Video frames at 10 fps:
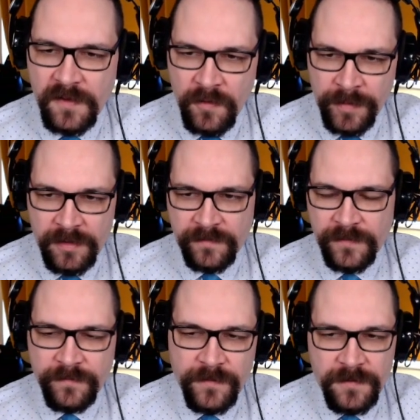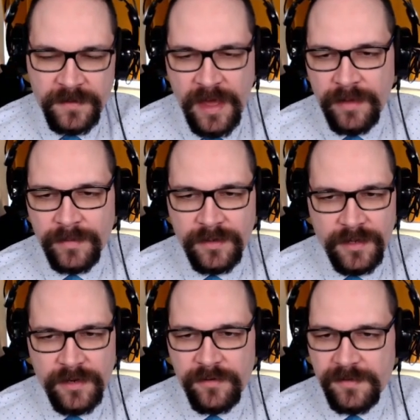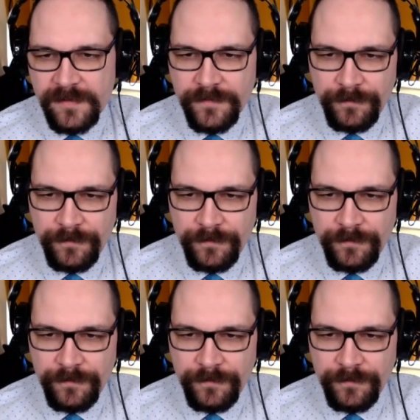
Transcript: opens for the first time in years.